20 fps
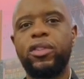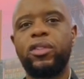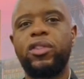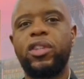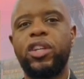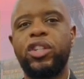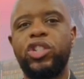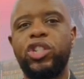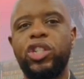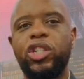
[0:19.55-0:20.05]

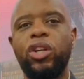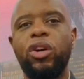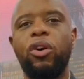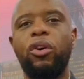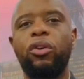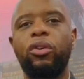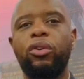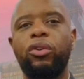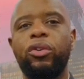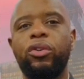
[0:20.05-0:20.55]
Deji
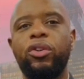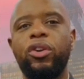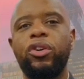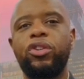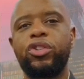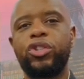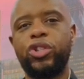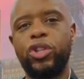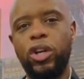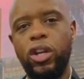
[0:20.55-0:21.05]

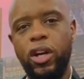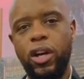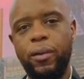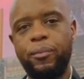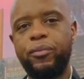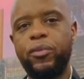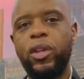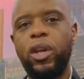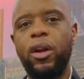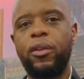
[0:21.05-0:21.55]
Ogunshola,
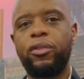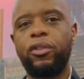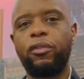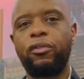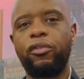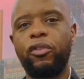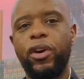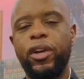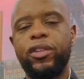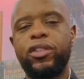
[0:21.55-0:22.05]
the
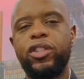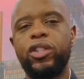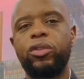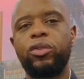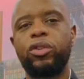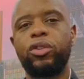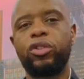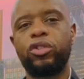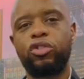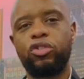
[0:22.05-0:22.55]
voice you
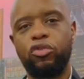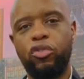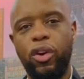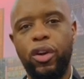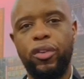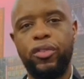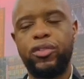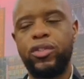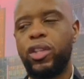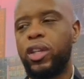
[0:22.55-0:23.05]
can
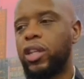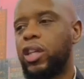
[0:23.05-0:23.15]
trust.